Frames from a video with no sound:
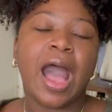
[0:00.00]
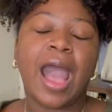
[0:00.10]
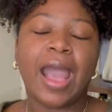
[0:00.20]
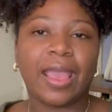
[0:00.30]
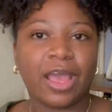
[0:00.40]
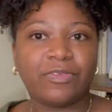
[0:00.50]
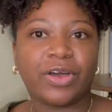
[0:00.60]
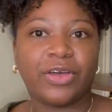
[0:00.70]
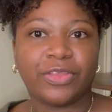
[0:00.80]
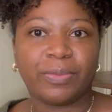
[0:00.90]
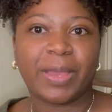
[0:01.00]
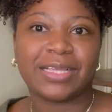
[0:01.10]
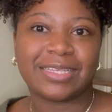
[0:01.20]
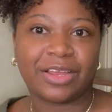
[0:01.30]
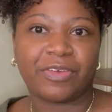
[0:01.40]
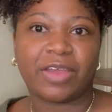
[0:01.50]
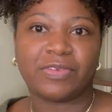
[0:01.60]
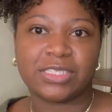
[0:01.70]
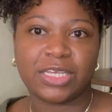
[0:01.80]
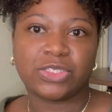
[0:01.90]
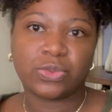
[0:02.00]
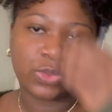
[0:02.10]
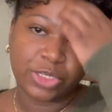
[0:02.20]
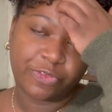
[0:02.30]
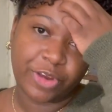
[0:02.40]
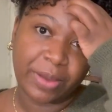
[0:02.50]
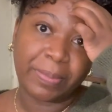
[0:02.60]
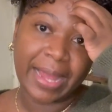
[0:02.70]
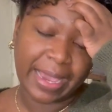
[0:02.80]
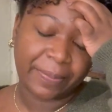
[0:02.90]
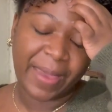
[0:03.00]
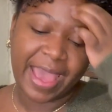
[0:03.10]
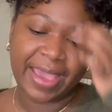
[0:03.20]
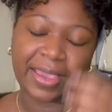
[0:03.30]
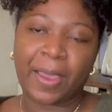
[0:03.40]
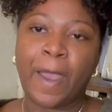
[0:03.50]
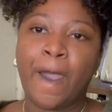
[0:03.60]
I have other bags that I gravitate towards for a black bag.